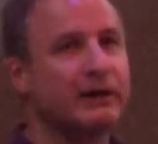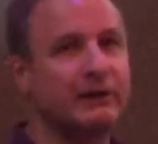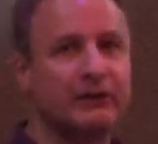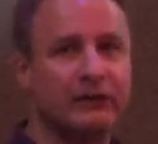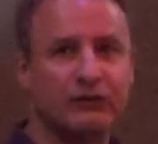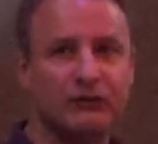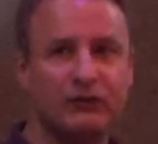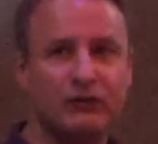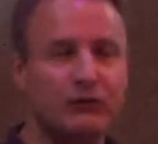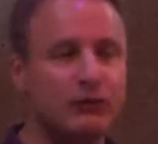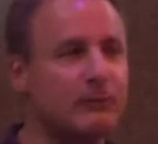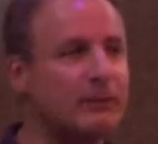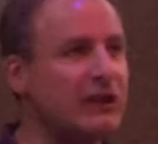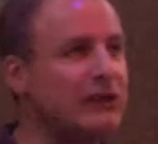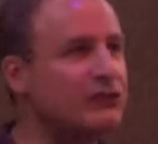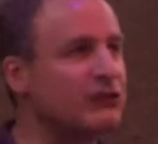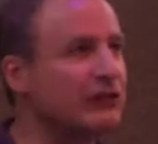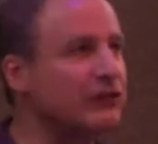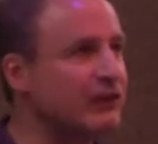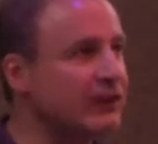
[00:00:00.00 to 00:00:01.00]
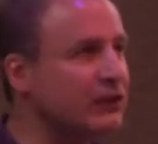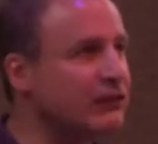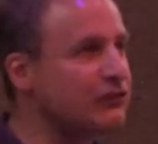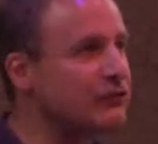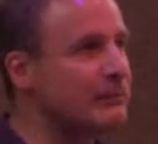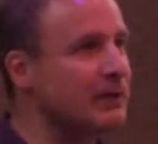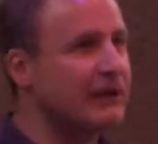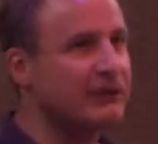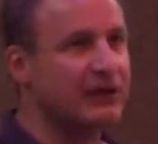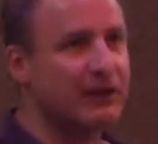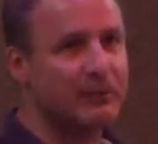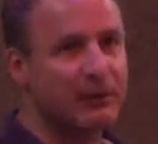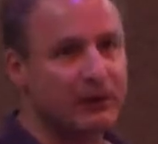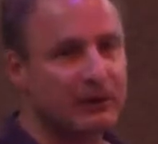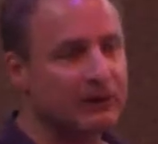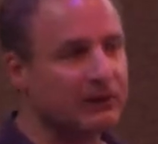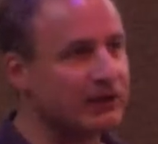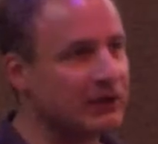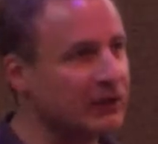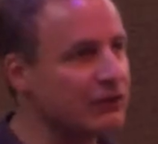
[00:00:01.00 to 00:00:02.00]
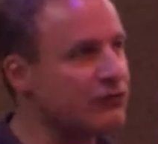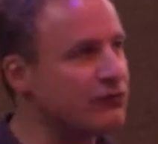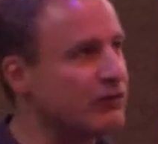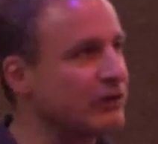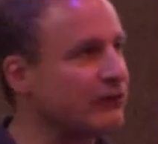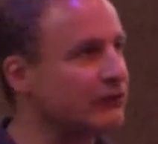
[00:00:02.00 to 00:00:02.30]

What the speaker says: And there are two amazing things about that part of the country,